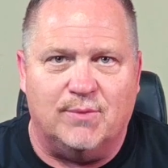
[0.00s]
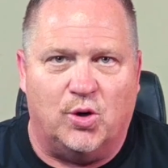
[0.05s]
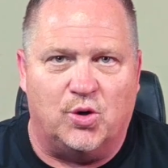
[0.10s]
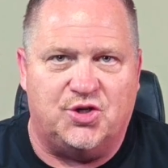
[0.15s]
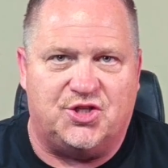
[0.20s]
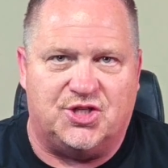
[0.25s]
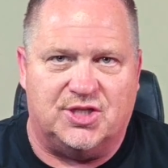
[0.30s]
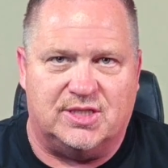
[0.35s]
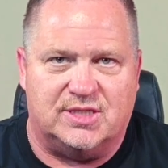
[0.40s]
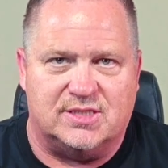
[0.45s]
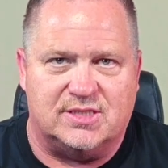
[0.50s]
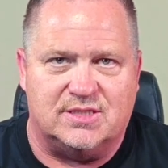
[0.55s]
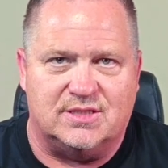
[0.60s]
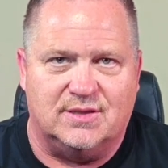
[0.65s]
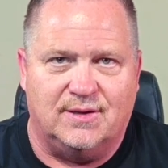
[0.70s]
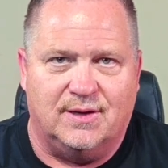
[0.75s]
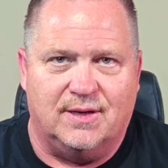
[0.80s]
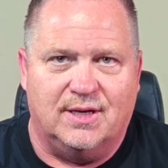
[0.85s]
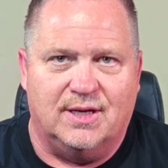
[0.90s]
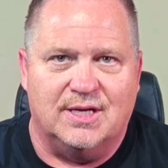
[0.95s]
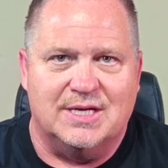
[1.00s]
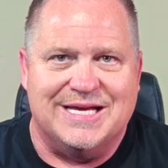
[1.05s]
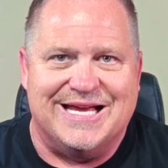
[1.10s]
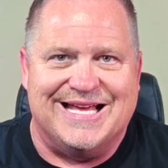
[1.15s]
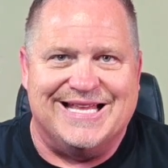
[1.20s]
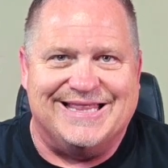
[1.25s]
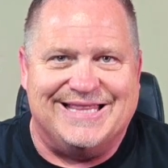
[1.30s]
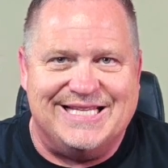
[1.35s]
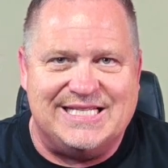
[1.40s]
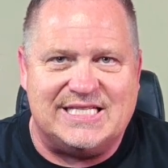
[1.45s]
emotions.
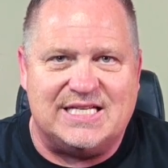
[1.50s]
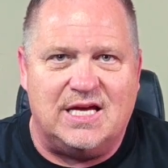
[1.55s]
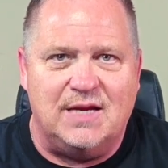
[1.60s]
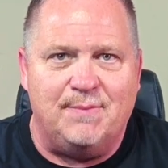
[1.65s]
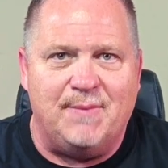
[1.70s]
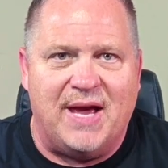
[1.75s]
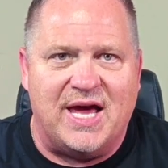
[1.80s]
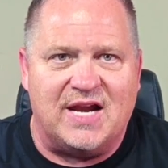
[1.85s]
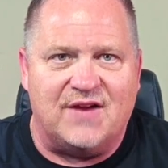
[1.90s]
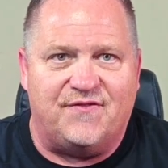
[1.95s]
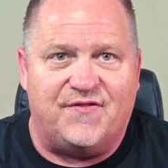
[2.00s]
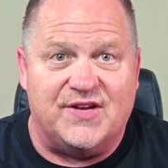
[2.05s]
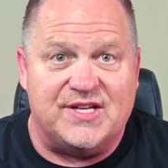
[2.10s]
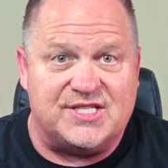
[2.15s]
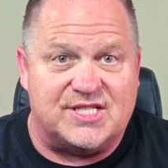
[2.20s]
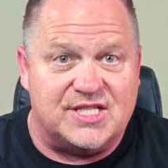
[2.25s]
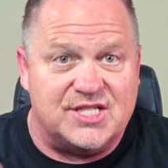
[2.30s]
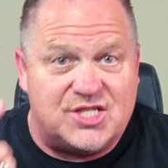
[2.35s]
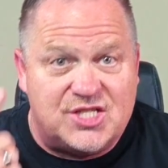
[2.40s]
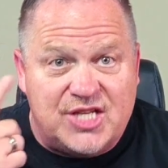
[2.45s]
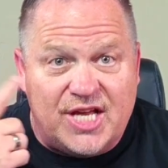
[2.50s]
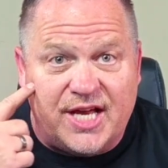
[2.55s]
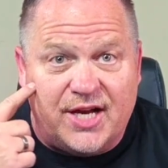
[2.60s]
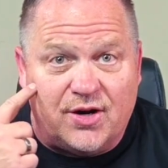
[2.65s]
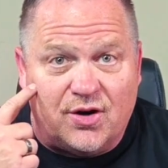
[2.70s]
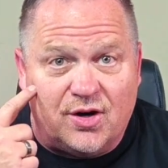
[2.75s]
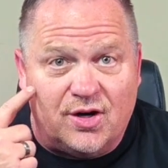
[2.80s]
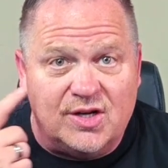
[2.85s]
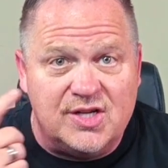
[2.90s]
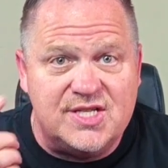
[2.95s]
This can manifest as
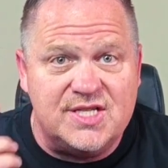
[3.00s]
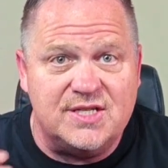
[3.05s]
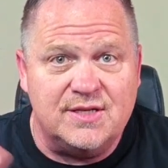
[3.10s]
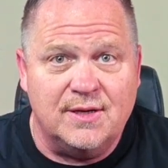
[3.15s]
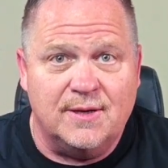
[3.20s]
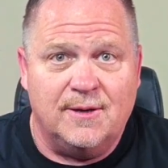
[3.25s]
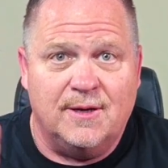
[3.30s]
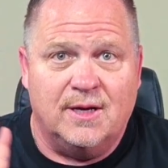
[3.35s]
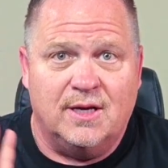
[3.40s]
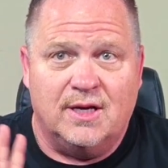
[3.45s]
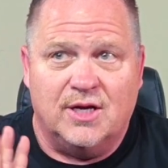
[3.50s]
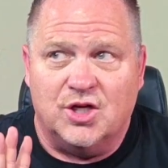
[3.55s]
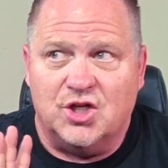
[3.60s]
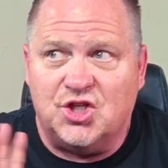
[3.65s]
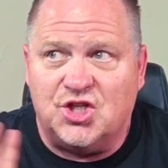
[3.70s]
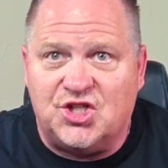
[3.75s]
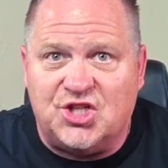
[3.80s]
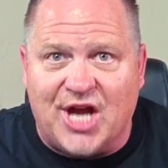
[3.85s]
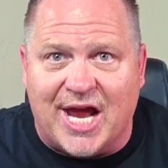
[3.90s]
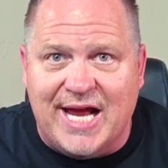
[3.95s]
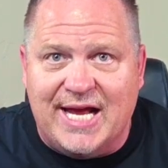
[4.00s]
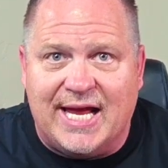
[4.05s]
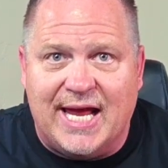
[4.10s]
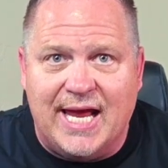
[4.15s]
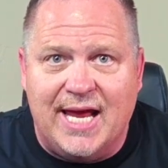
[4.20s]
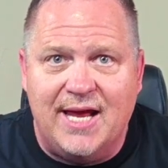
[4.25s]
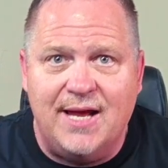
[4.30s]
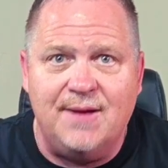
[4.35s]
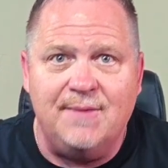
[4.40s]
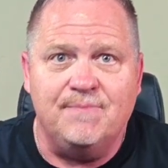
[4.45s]
tears,
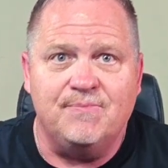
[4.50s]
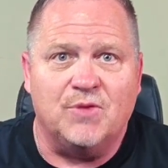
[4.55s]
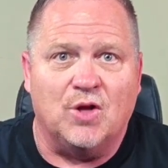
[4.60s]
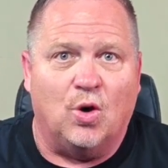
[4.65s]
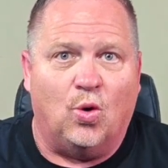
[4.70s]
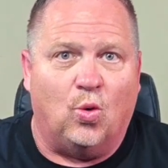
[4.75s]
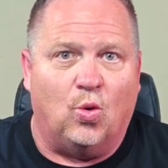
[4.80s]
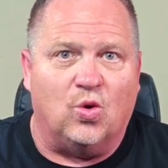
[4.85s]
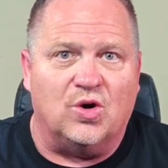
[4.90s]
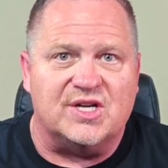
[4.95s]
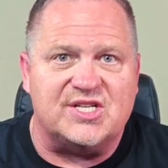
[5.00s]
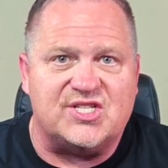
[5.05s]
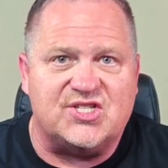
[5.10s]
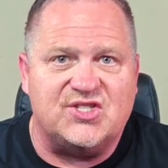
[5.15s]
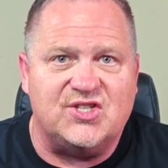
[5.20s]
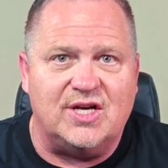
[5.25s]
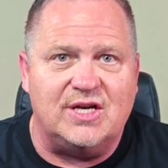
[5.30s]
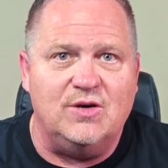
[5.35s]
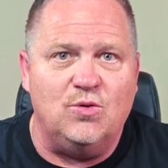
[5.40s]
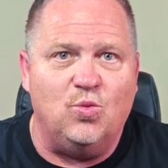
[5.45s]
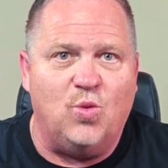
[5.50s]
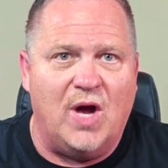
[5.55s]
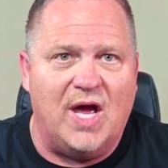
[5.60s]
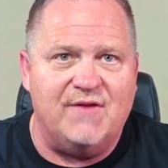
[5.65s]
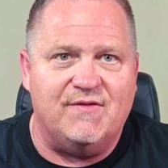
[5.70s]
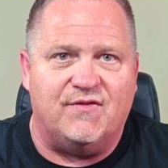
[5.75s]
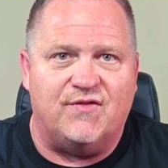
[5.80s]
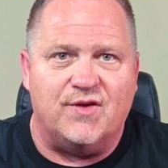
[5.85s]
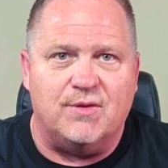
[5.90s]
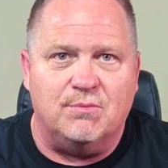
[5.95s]
shaking, or a sudden
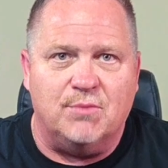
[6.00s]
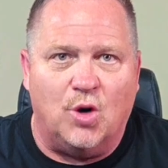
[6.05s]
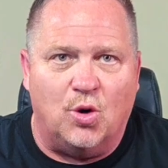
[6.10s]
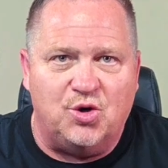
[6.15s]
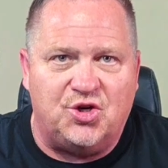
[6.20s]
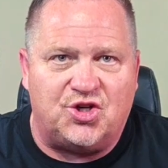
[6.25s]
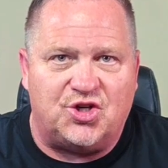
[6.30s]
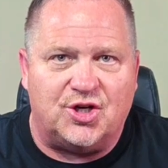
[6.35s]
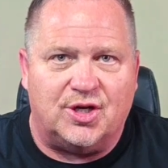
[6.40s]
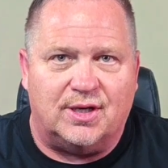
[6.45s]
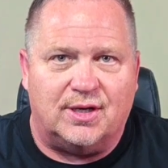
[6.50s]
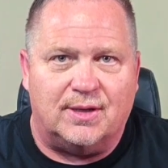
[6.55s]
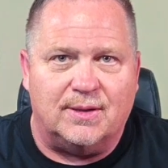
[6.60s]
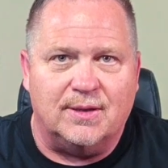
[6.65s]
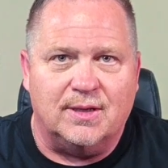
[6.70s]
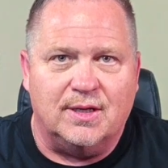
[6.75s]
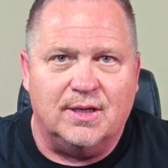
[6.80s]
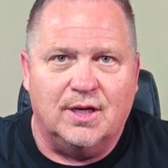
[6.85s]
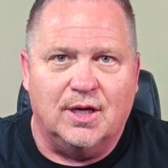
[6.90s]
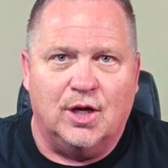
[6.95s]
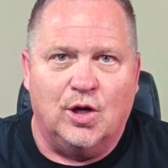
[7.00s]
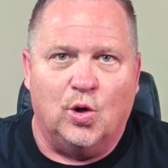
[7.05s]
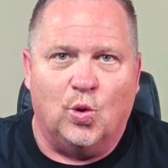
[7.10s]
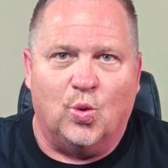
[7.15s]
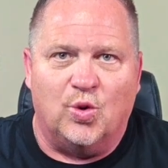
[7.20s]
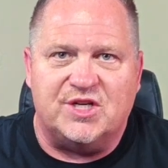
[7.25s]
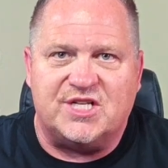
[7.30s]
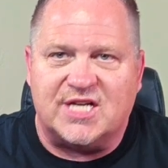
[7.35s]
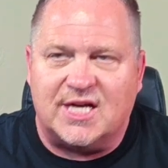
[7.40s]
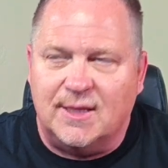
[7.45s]
wave of emotion,
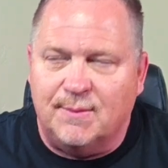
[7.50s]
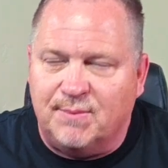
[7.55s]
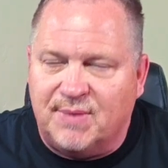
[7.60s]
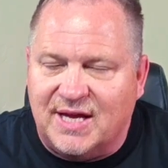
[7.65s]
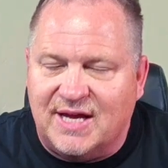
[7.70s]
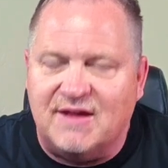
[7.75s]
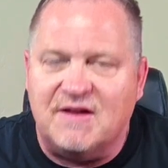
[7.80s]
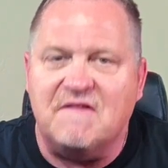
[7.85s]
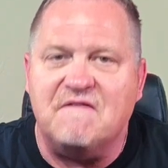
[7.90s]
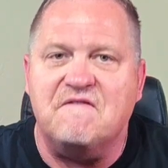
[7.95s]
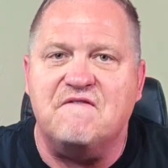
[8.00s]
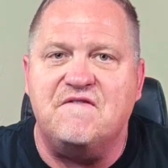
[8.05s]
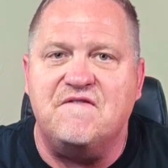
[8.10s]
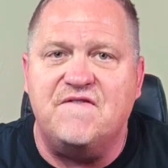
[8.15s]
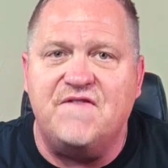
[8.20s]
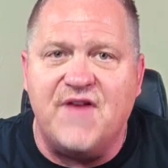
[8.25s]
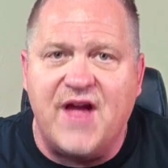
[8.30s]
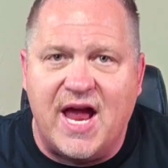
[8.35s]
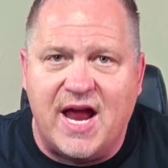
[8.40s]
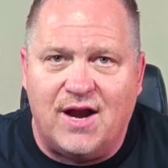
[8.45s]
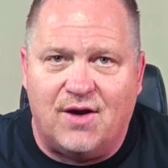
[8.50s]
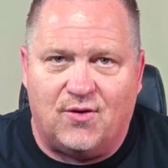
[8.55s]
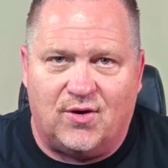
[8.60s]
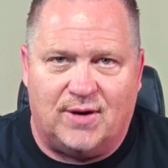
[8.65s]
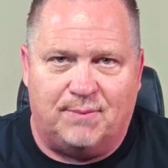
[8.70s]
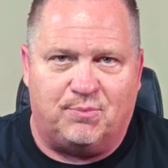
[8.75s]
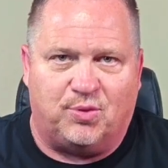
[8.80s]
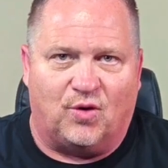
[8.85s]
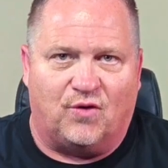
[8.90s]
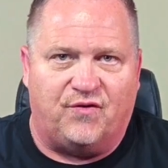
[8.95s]
which can be
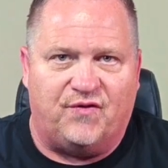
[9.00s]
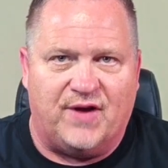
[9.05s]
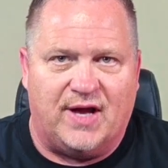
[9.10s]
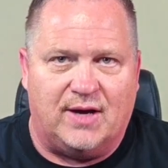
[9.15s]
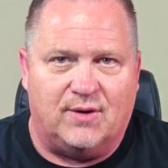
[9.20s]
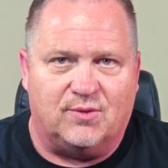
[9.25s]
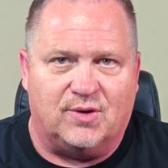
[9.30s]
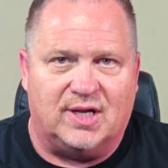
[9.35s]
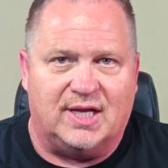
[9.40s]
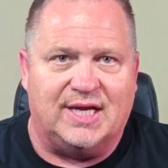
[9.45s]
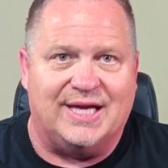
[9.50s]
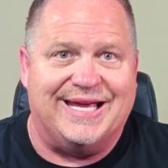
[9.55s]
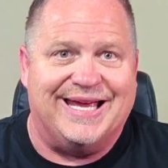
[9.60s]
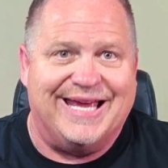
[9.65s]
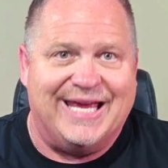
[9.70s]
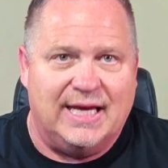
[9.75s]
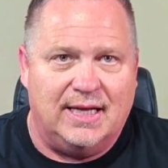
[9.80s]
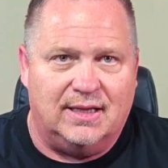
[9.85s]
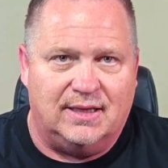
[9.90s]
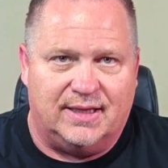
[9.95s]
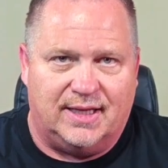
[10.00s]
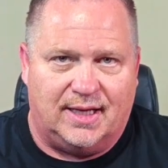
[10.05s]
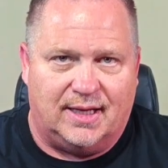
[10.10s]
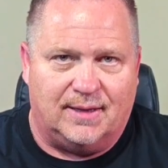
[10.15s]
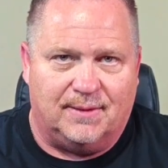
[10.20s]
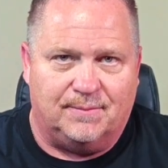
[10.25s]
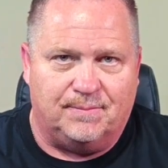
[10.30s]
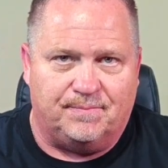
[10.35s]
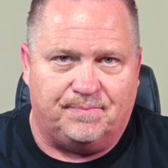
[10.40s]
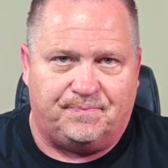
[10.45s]
very profoundly
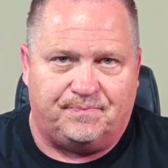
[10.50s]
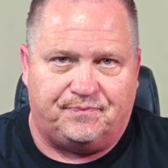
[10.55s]
healing.